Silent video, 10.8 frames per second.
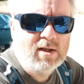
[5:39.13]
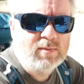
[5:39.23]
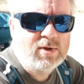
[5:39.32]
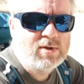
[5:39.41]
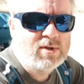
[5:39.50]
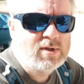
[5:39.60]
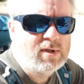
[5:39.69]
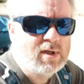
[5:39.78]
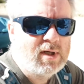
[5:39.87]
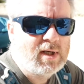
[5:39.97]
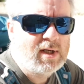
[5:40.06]
kilometres
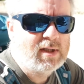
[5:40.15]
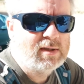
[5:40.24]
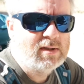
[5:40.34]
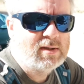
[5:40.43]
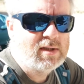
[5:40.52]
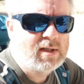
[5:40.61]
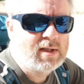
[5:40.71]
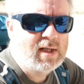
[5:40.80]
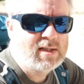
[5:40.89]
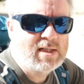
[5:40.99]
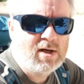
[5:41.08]
and
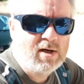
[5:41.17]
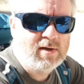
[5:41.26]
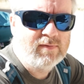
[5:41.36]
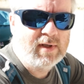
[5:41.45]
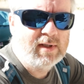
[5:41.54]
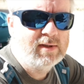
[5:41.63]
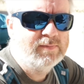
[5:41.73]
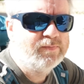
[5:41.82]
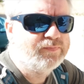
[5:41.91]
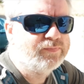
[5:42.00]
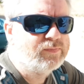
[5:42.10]
I'll see how I feel
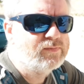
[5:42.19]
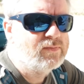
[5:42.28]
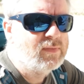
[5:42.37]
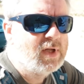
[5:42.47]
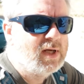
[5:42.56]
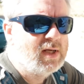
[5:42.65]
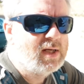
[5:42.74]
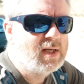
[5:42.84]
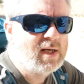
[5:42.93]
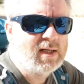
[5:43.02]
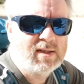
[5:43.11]

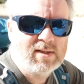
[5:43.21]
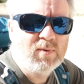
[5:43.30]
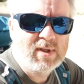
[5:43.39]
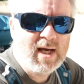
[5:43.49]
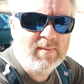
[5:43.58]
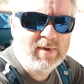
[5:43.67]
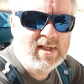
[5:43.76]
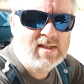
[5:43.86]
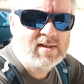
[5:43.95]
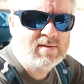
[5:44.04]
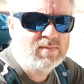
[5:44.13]
and at what time it
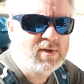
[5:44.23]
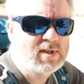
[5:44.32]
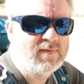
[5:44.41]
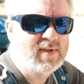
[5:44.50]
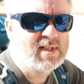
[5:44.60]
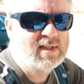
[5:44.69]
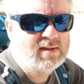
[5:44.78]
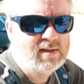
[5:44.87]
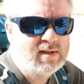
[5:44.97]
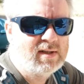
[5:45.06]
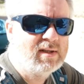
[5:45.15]
is, because if it's
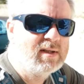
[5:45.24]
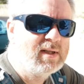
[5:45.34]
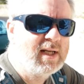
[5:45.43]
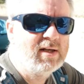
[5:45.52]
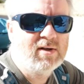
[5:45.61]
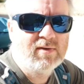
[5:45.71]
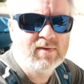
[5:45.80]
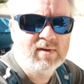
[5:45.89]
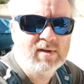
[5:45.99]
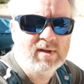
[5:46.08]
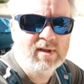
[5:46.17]
late enough
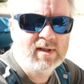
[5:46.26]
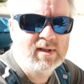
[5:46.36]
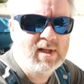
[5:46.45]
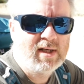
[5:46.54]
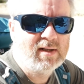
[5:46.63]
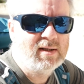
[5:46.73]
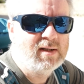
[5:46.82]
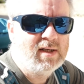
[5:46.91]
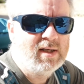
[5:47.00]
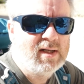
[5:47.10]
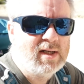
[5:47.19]
then
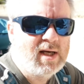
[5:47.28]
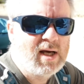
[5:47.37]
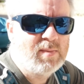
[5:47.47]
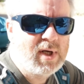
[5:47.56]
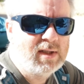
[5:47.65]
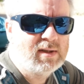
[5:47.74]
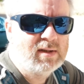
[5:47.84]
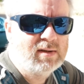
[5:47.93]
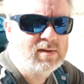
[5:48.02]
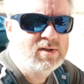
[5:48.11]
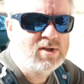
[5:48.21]
I might
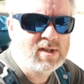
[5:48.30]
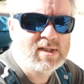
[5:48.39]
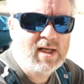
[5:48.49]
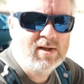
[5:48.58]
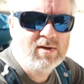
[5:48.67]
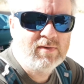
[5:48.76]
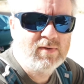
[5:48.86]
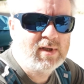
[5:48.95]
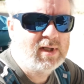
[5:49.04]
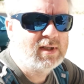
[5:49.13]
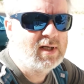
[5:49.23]
just stay there
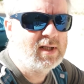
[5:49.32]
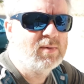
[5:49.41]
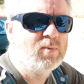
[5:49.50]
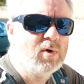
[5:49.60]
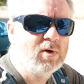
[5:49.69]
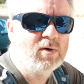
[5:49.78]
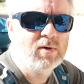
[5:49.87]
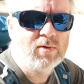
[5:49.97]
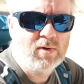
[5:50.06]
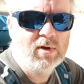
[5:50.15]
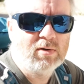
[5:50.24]
for the night and then walk on
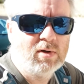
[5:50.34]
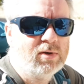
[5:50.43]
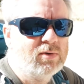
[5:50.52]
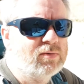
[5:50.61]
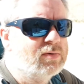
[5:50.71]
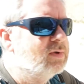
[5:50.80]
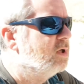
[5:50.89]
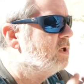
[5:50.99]
through Logroño